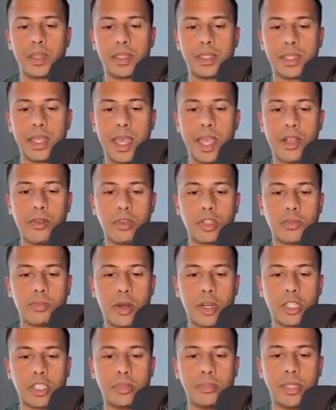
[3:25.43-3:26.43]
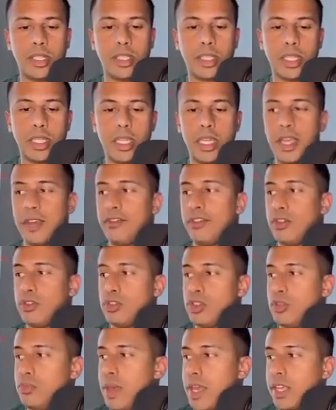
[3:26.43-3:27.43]
Take responsibility. If you
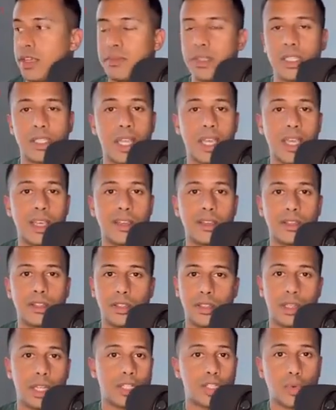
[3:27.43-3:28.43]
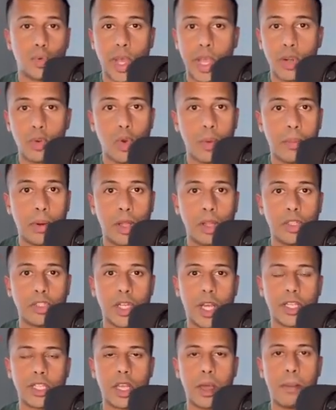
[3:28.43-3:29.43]
do make a mistake, it's okay to
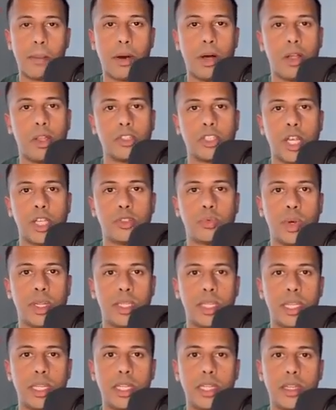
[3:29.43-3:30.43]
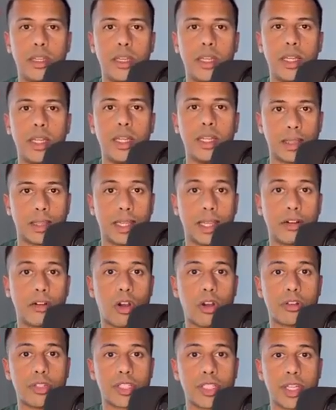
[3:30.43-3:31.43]
apologize. Apologize when needed. There
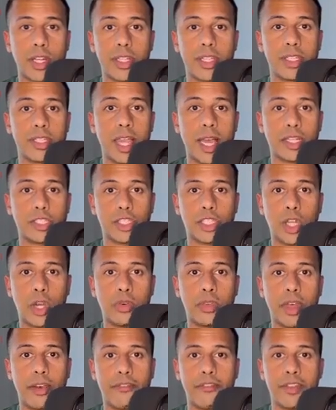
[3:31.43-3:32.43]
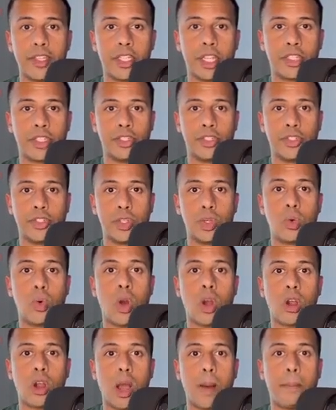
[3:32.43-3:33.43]
are studies that show that physicians who
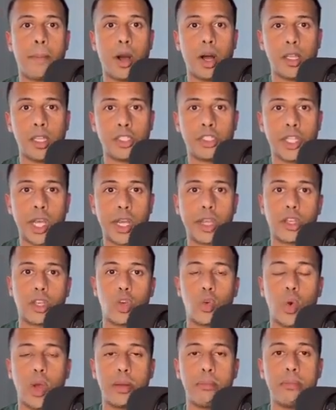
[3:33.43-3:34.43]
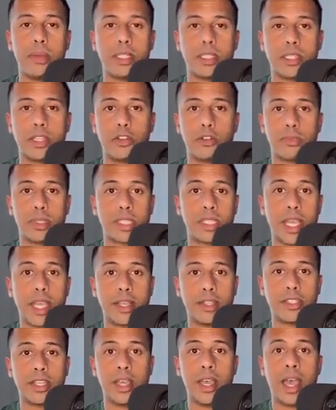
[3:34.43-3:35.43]
are apologetic, who admit to their
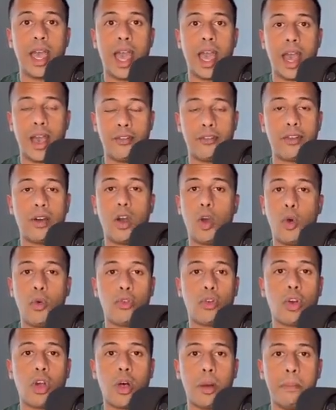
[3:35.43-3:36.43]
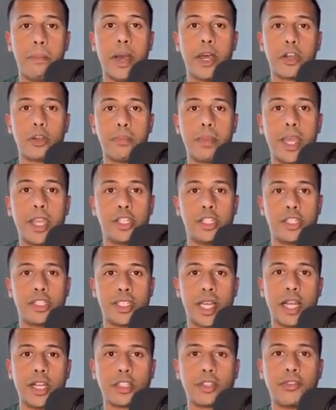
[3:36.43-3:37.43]
mistakes, have overall better patient
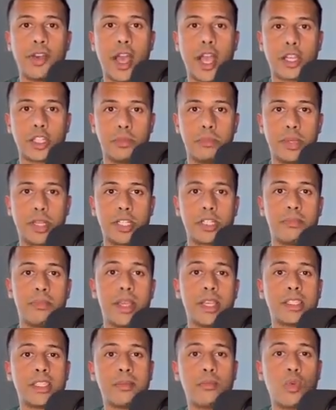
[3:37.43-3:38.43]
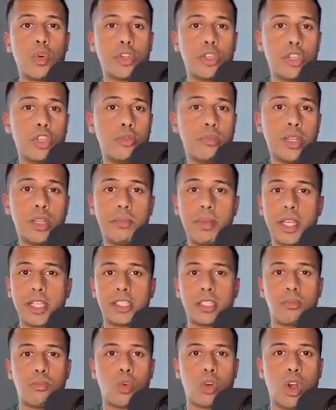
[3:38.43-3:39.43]
satisfaction because it makes them more human. It makes
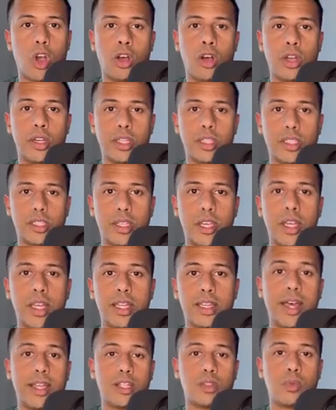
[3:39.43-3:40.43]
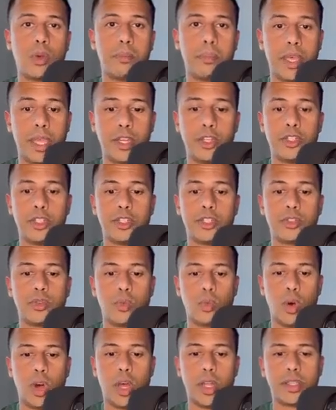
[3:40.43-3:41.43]
them more honest. That's what patients
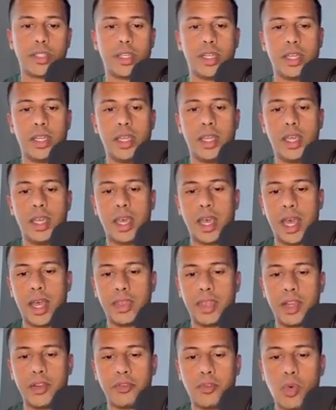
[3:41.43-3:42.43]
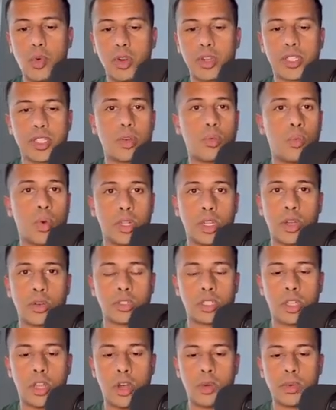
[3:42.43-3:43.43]
want. And then, of course, what goes
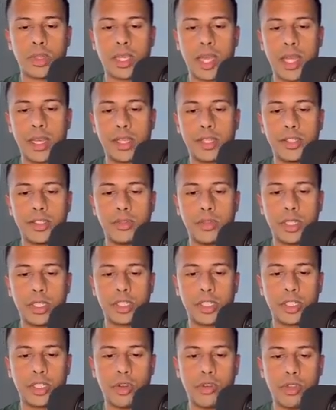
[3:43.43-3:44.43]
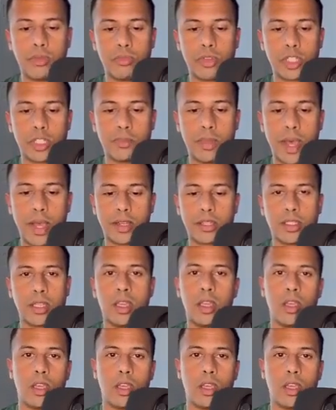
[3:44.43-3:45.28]
along with that is you need to show them respect.